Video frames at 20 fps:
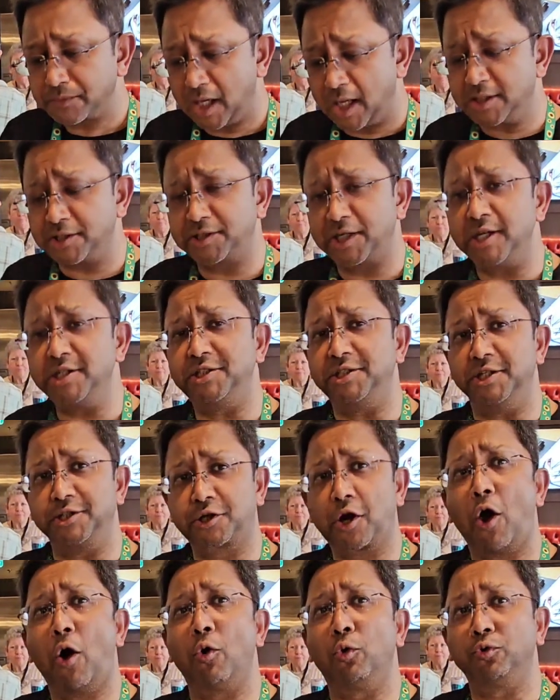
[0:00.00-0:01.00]
that's tasty. It's
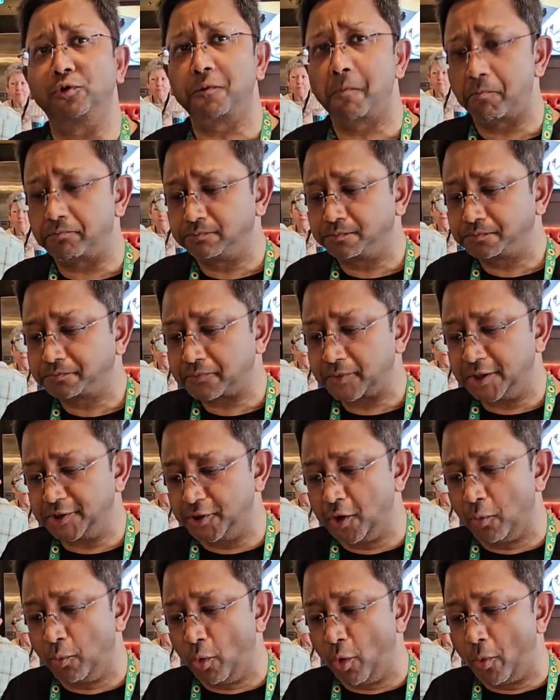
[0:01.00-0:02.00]
cold. It's
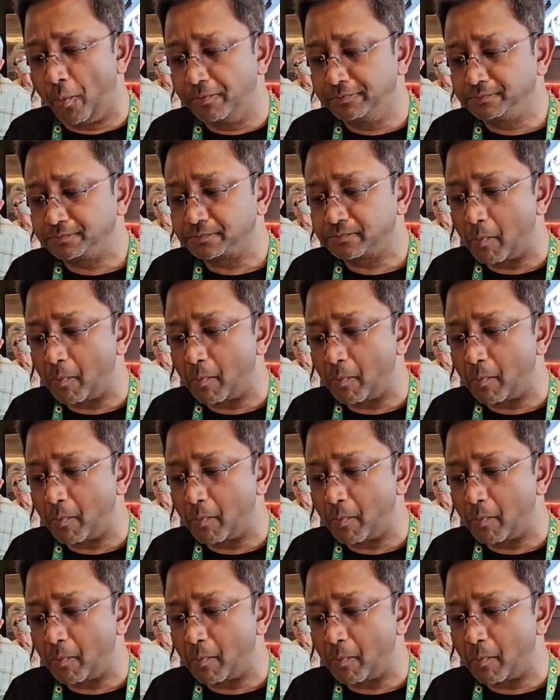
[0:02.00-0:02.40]
not warm.